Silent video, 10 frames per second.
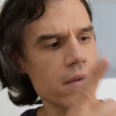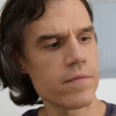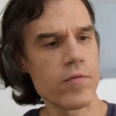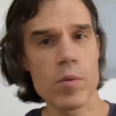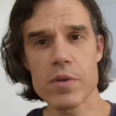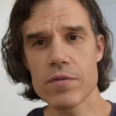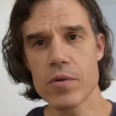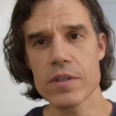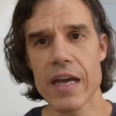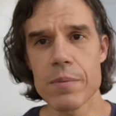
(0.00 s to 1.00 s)
Formula
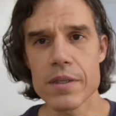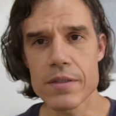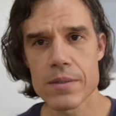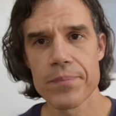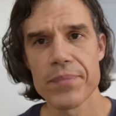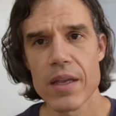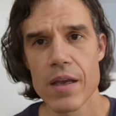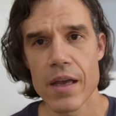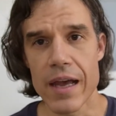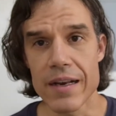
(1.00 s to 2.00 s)
4 tablets.
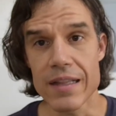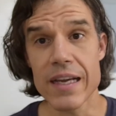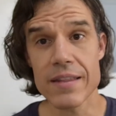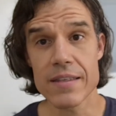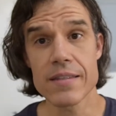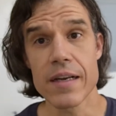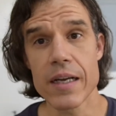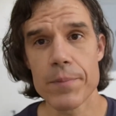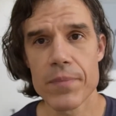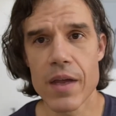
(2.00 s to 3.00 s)
And I like this
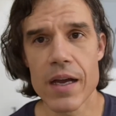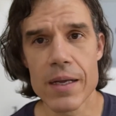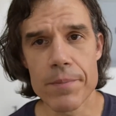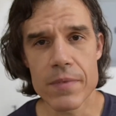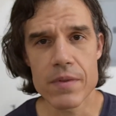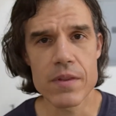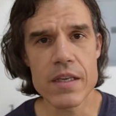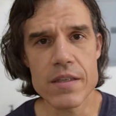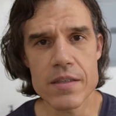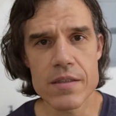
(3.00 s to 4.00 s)
setup.
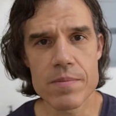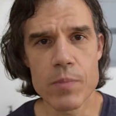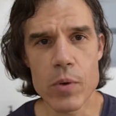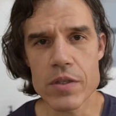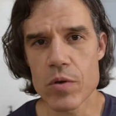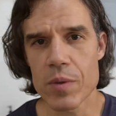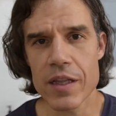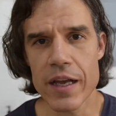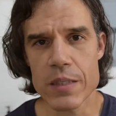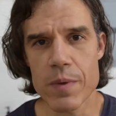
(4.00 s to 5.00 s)
These boards normally
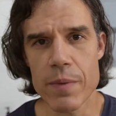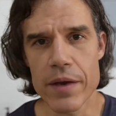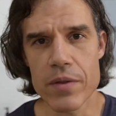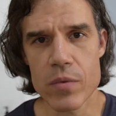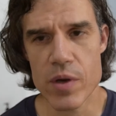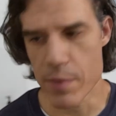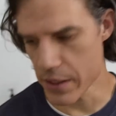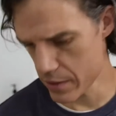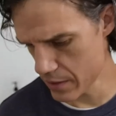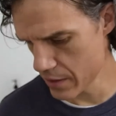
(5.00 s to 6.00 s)
last me about 3
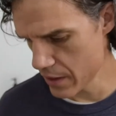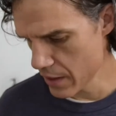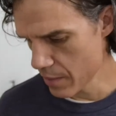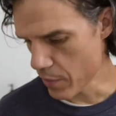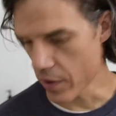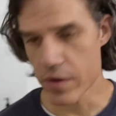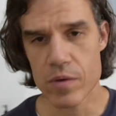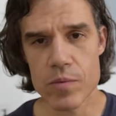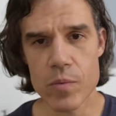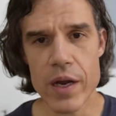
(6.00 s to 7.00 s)
months. Part of
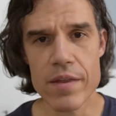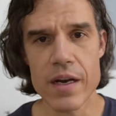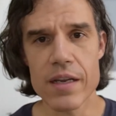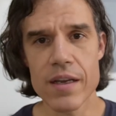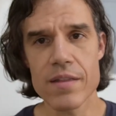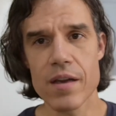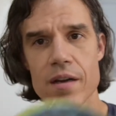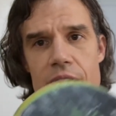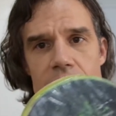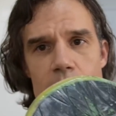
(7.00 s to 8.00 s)
the way that I get there
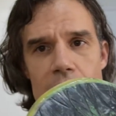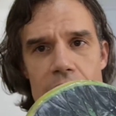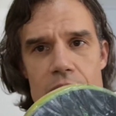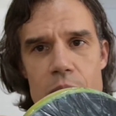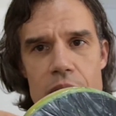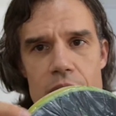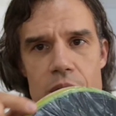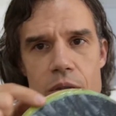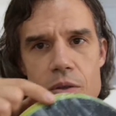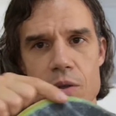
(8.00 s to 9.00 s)
is by doing the
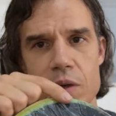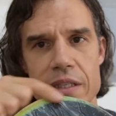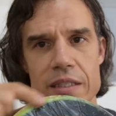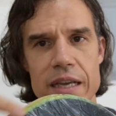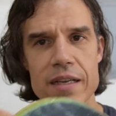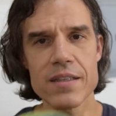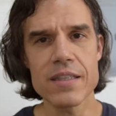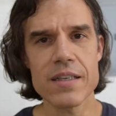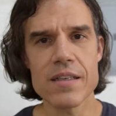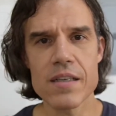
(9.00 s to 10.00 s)
glue on the tail
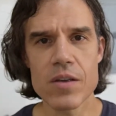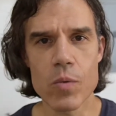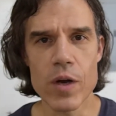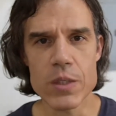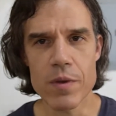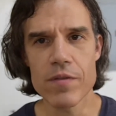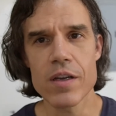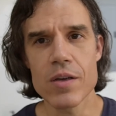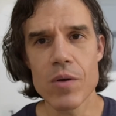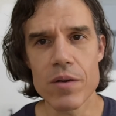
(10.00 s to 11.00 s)
technique. You can watch my
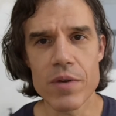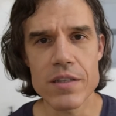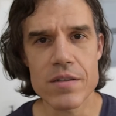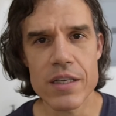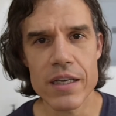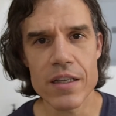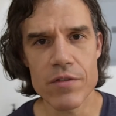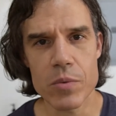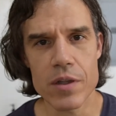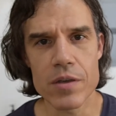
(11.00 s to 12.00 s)
video on razor tail if
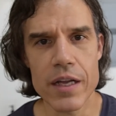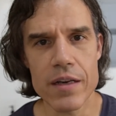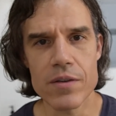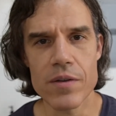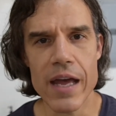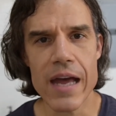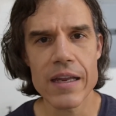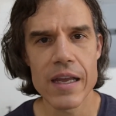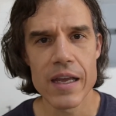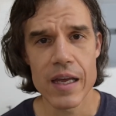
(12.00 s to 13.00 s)
you want to learn how to do
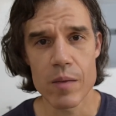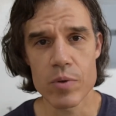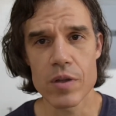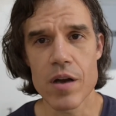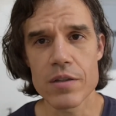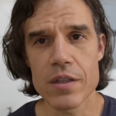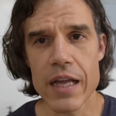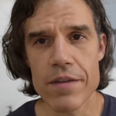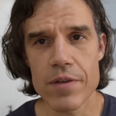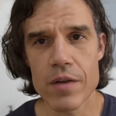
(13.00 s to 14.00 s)
that and prolong the
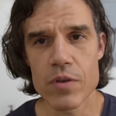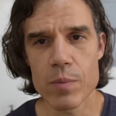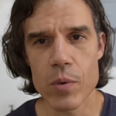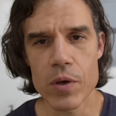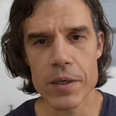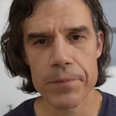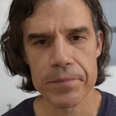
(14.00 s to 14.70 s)
life of your board.